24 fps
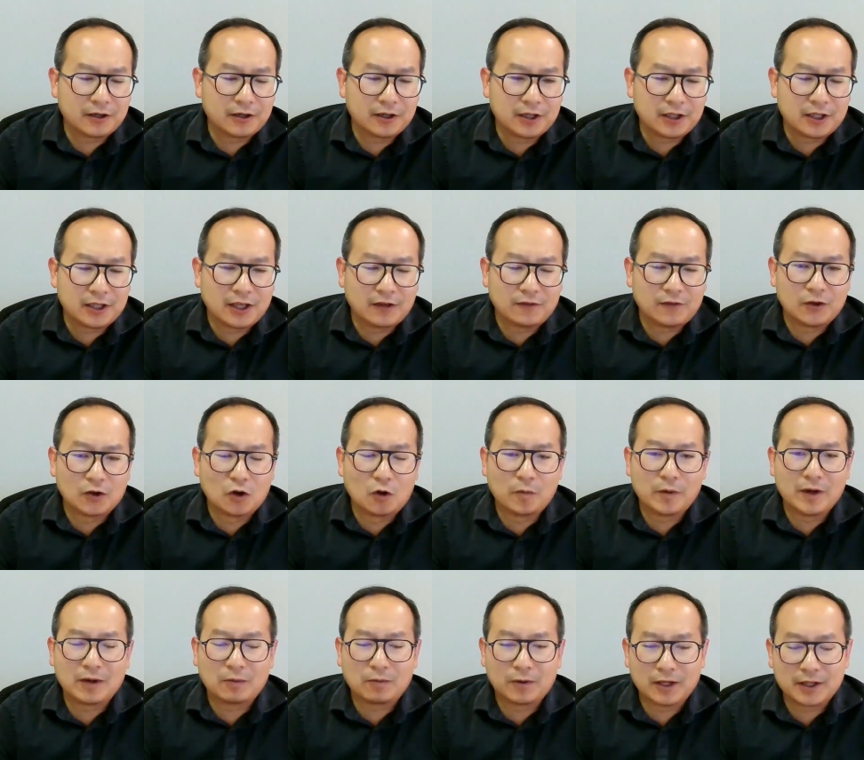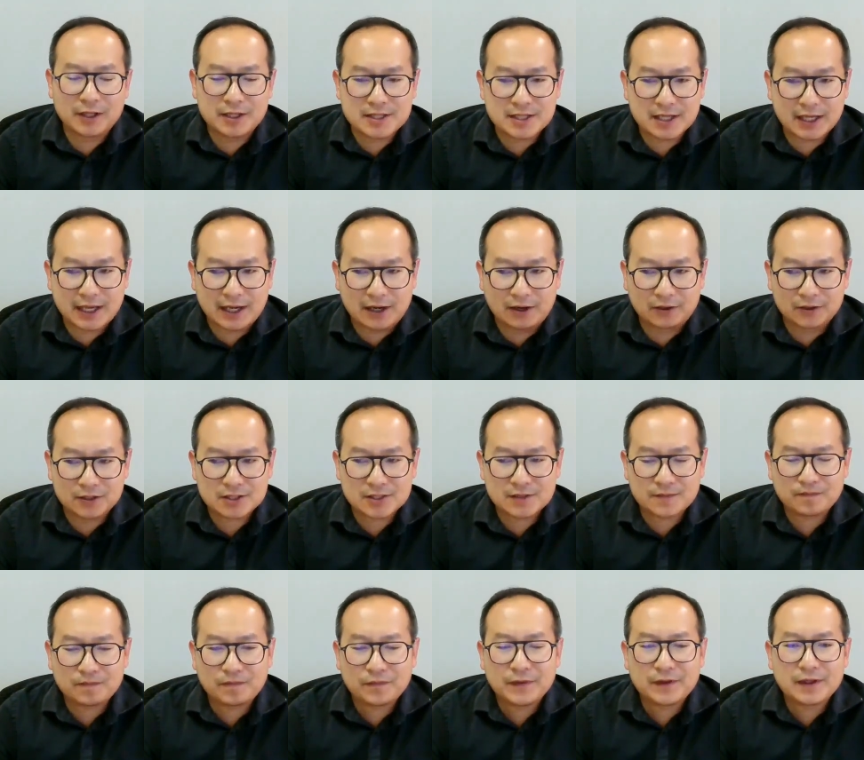if you open up one of these accounts,
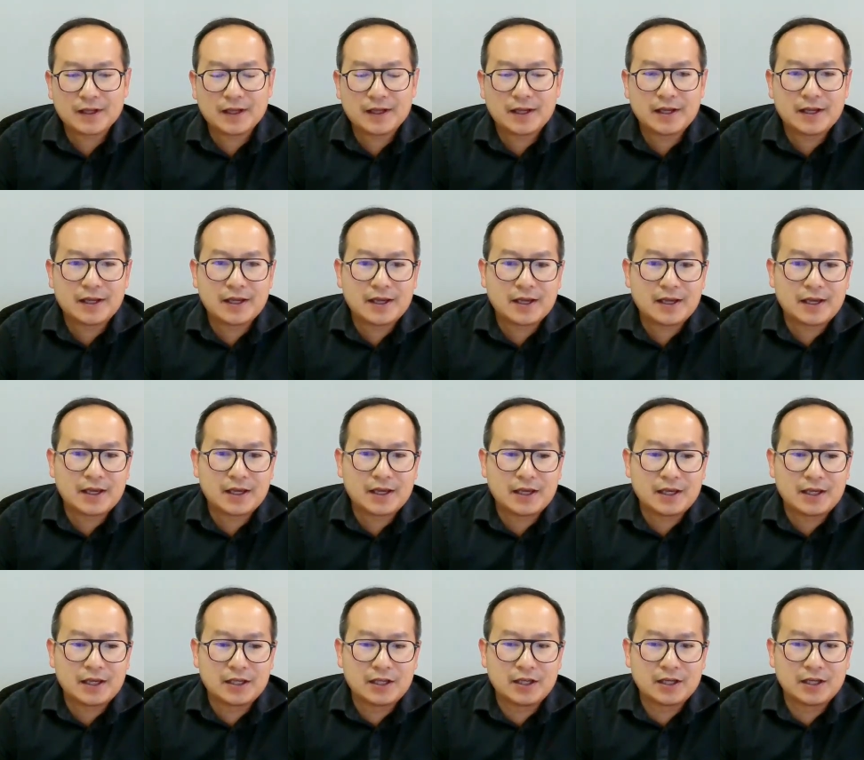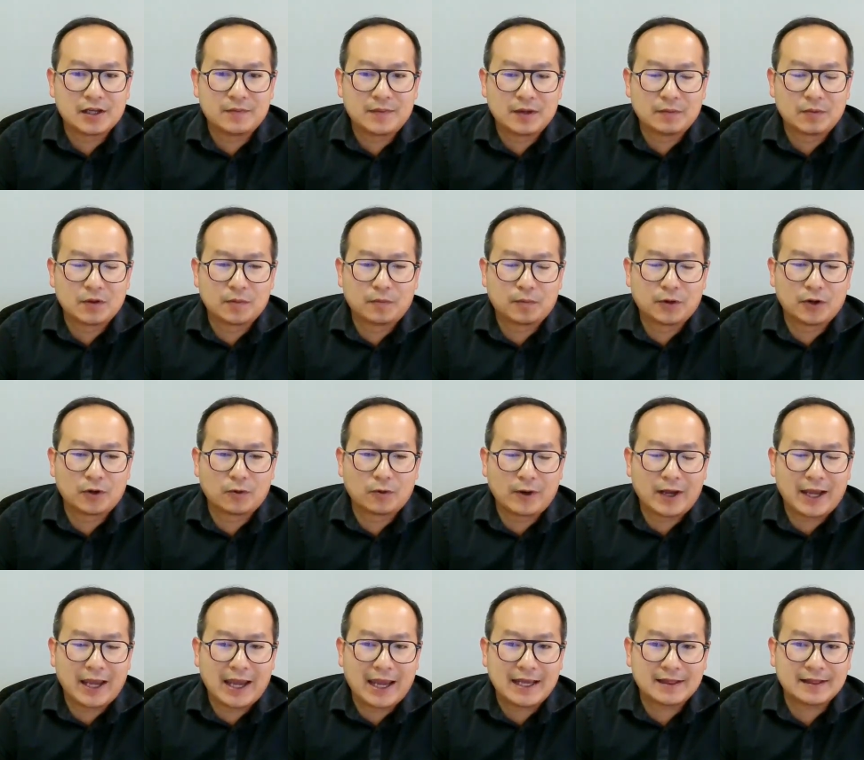you're going to be able to put
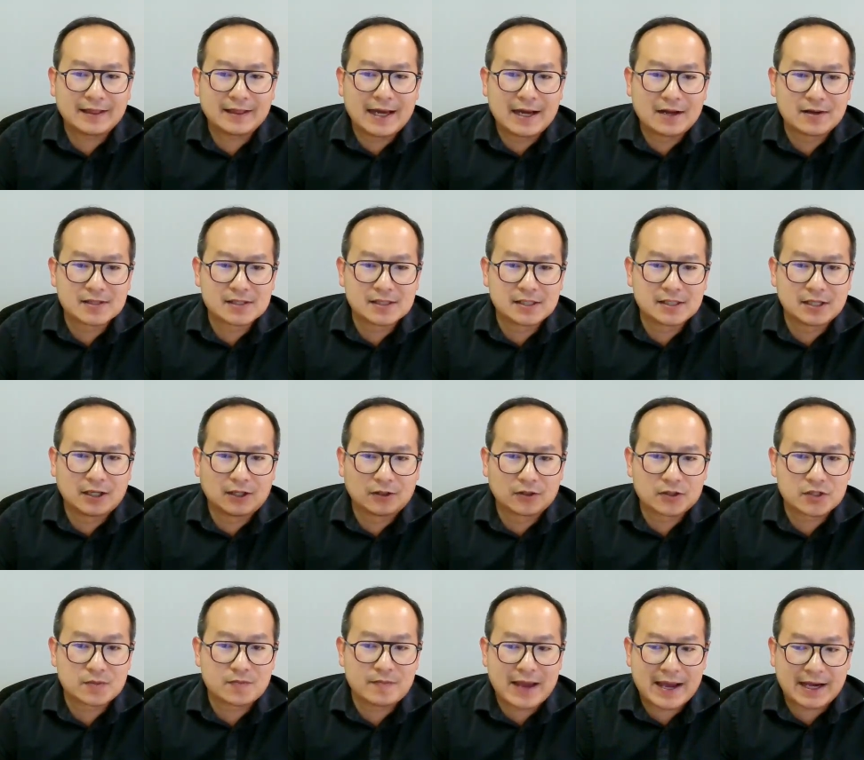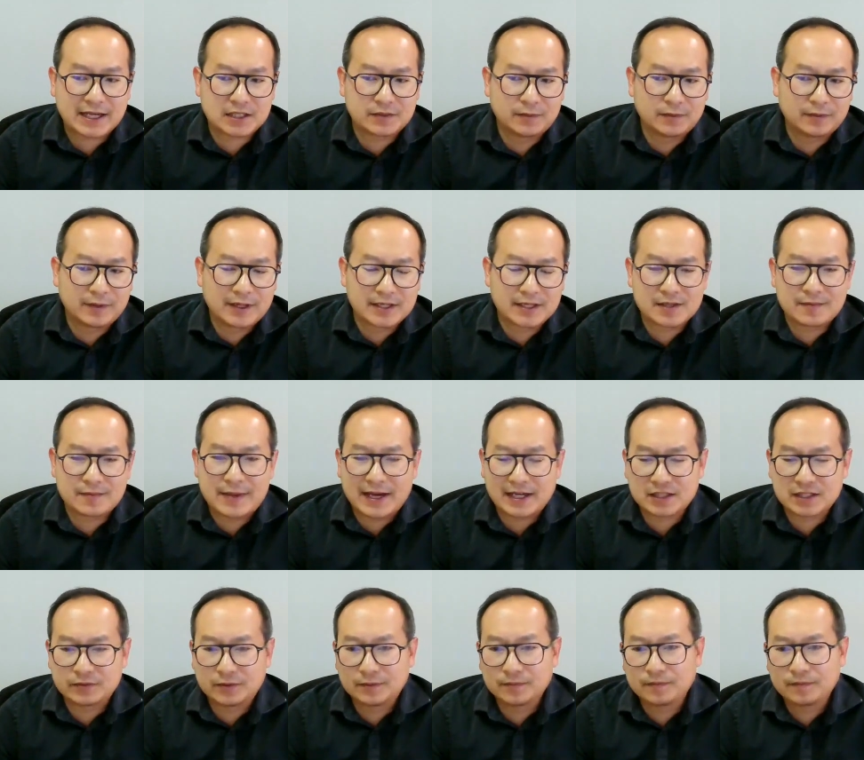away $8,000 maximum, that's the
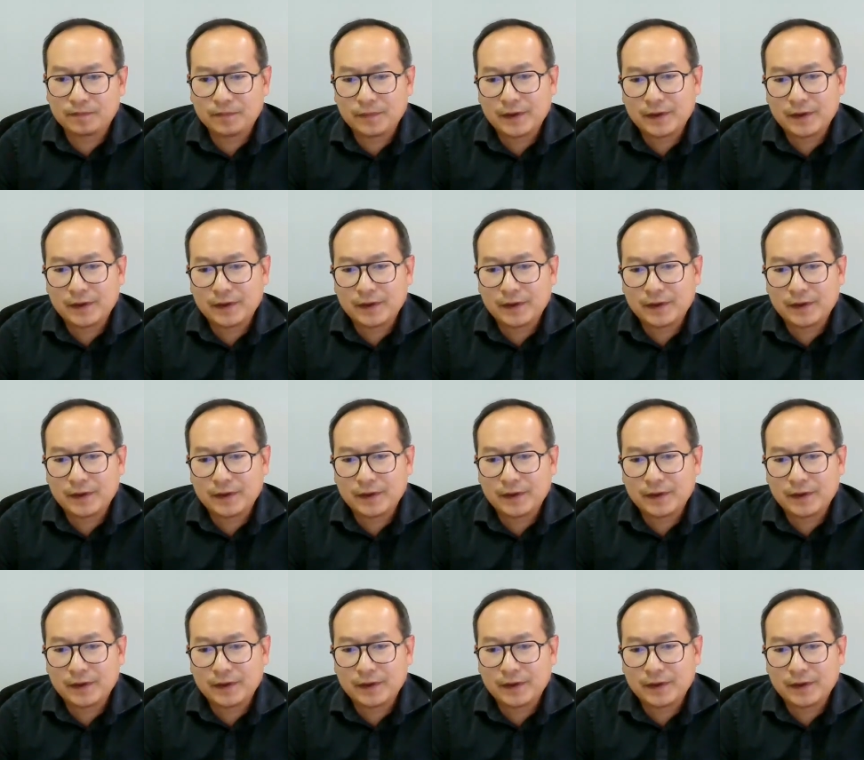maximum,